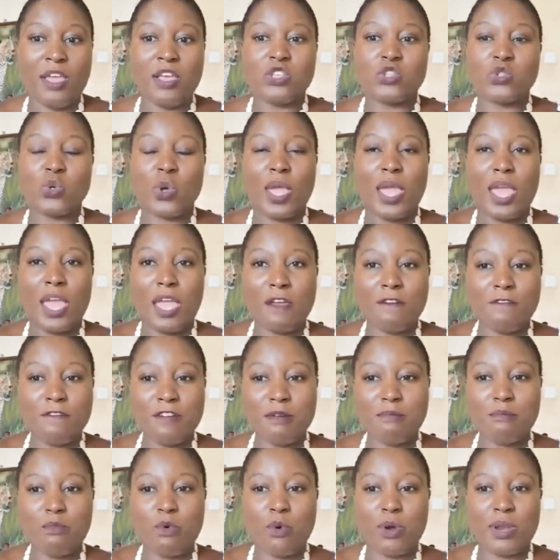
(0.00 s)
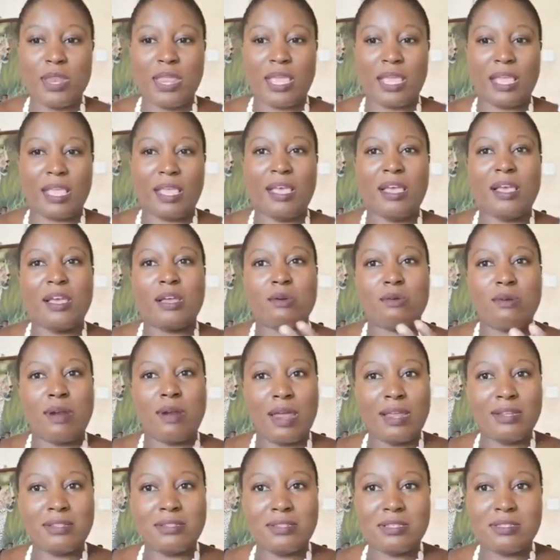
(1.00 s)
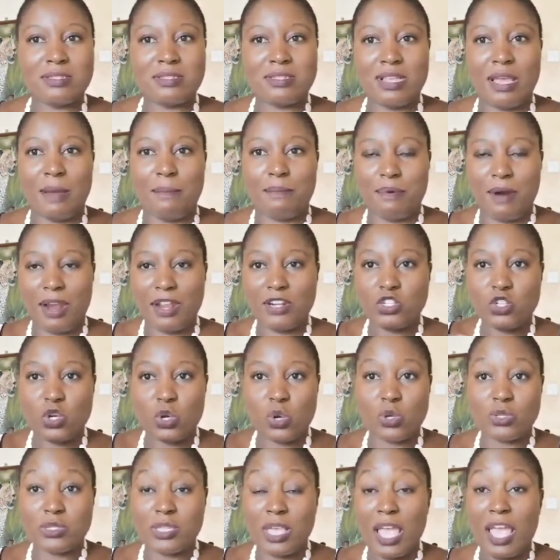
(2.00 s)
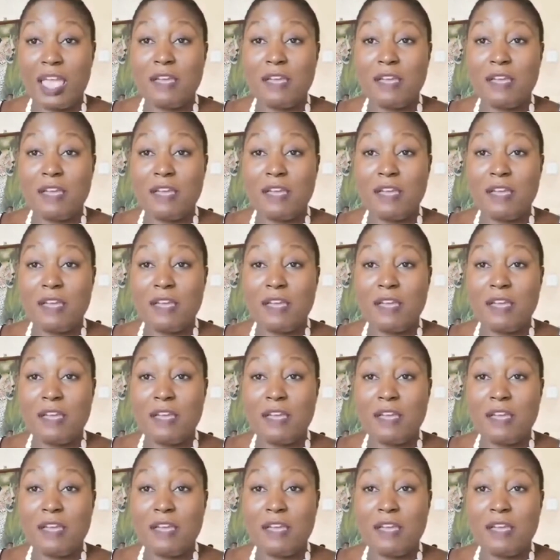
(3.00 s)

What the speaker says: So every morning, write a step, write your goals.